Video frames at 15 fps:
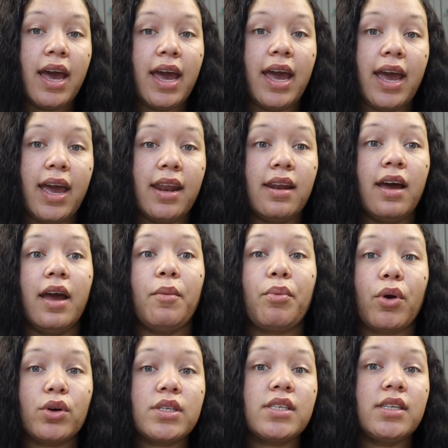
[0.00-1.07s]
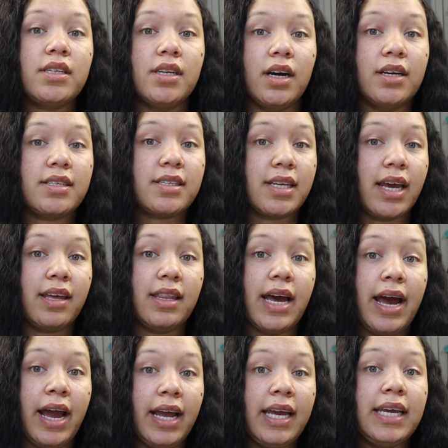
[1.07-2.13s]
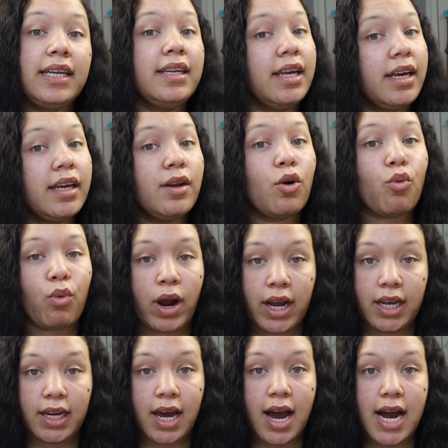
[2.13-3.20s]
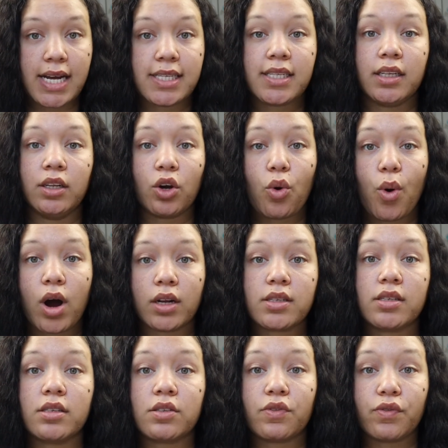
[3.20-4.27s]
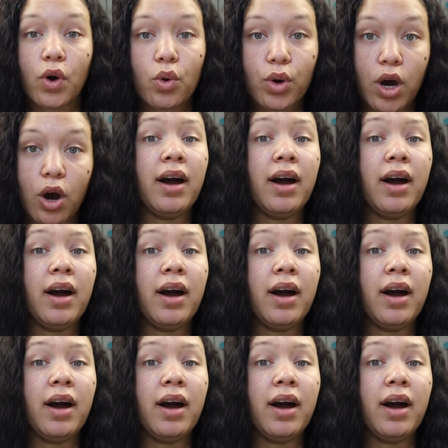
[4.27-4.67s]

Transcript: And a person does say that he did recognize LaQuanta's photo,